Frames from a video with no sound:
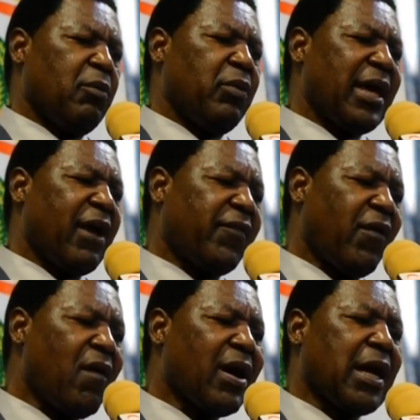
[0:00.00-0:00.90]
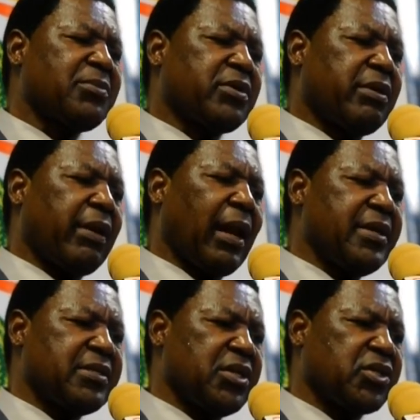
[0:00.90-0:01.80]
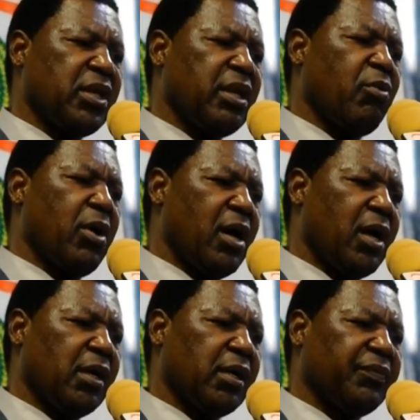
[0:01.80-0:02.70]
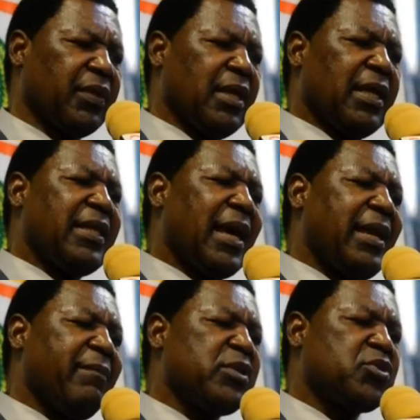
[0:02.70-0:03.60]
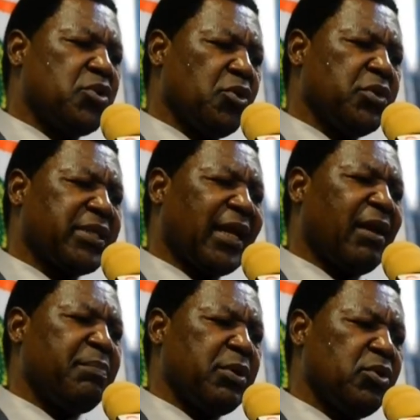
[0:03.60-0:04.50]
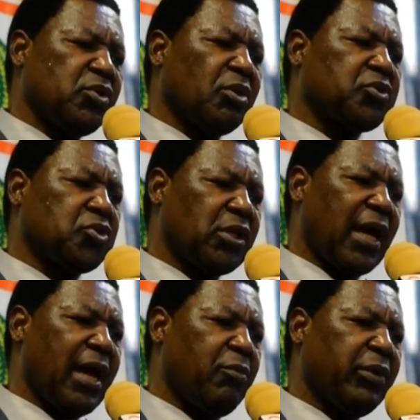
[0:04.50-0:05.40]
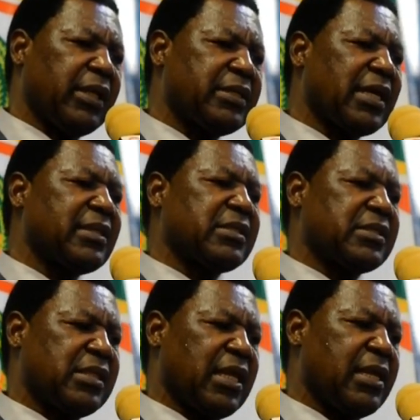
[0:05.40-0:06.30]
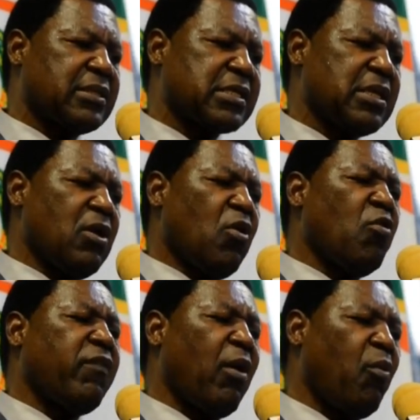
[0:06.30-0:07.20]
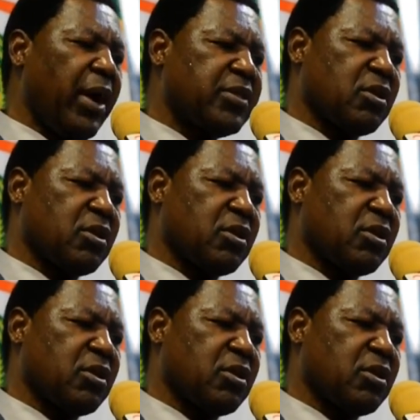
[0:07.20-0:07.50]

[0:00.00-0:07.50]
we have all come to the realization in the world that the misuse and abuse of sugar with its antecedents, overweight